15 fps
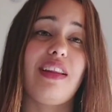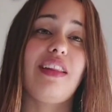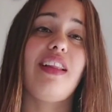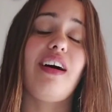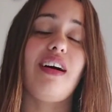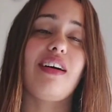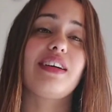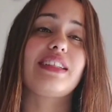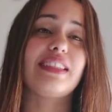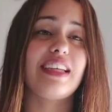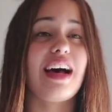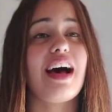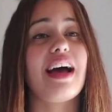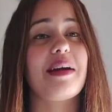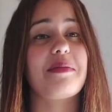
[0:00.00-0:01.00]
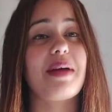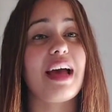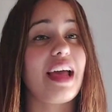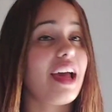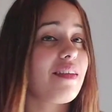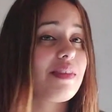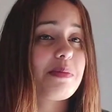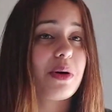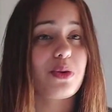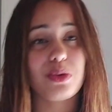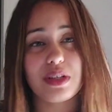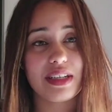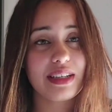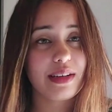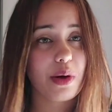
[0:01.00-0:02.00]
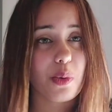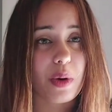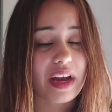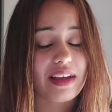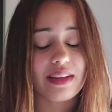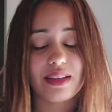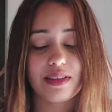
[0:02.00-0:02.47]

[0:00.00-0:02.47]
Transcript: a long time. I haven't posted in a while.